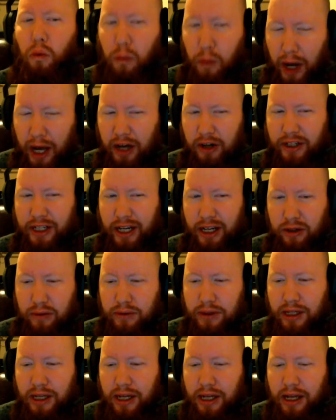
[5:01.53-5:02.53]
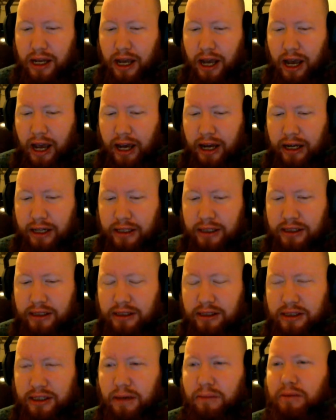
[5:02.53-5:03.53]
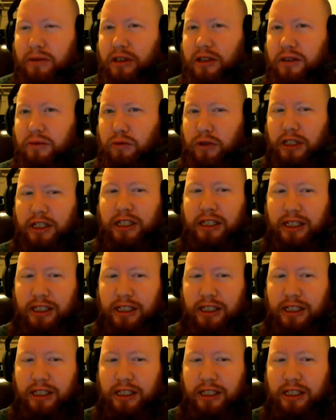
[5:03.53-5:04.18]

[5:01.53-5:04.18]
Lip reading: while now, and some really